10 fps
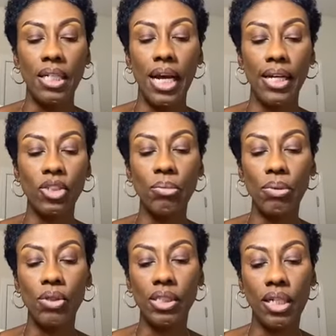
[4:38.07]
The
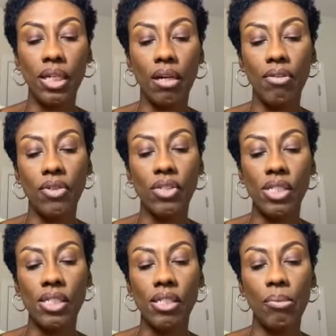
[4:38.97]
attributes that it
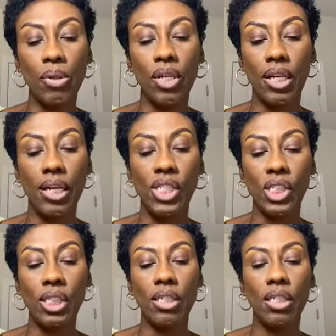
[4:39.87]
covers is
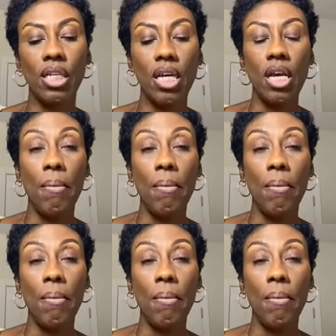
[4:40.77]
communication,